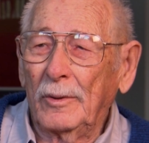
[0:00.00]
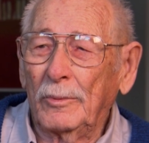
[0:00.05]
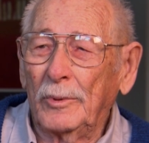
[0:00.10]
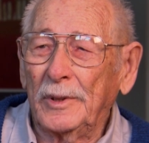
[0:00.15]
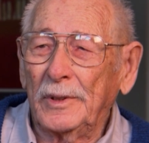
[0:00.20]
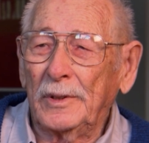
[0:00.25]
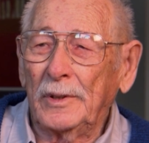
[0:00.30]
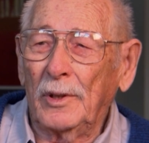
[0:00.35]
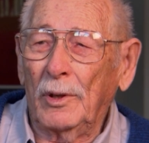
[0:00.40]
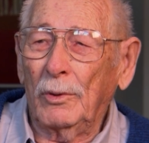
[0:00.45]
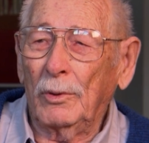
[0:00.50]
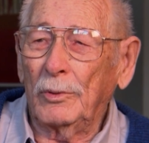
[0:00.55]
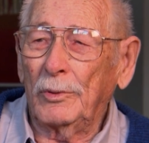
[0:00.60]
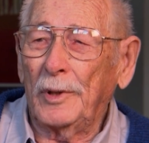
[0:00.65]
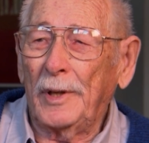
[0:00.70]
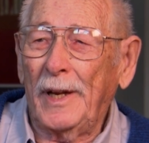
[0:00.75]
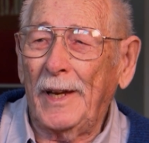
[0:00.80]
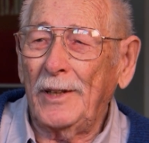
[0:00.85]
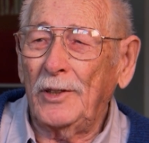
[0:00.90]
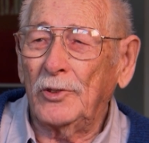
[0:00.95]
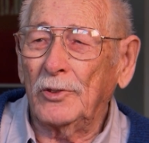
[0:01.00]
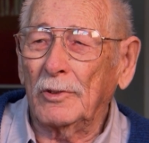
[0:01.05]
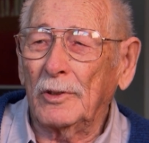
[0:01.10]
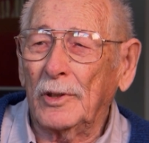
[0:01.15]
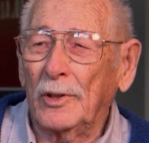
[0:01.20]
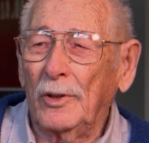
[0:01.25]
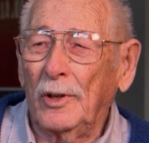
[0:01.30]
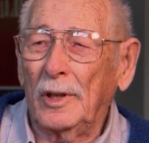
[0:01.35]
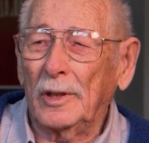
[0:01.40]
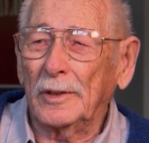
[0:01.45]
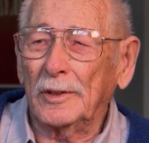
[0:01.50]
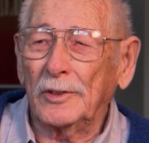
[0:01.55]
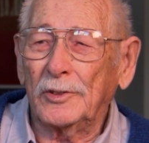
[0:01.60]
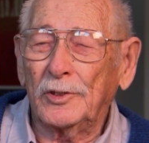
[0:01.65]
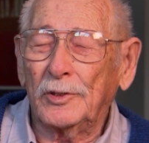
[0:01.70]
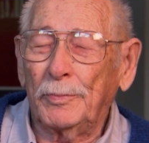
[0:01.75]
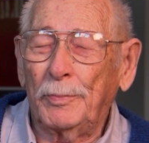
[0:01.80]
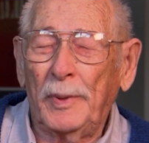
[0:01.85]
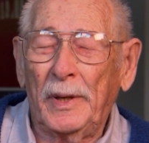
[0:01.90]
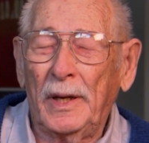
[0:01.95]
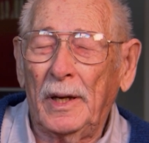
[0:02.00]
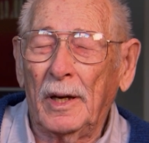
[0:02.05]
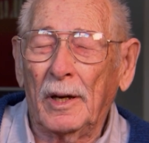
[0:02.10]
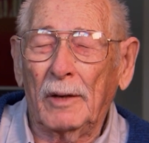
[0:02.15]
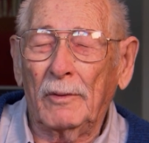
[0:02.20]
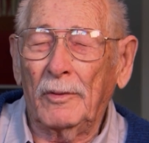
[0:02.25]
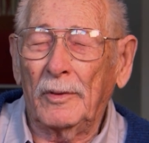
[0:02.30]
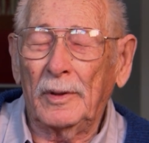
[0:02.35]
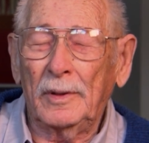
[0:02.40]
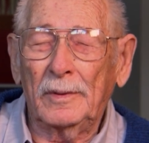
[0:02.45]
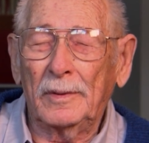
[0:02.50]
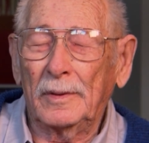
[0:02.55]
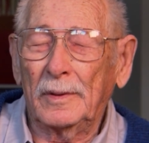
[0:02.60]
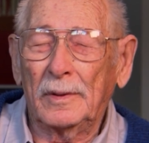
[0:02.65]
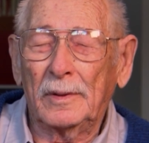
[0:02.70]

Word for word: with no nature at all to speak of it.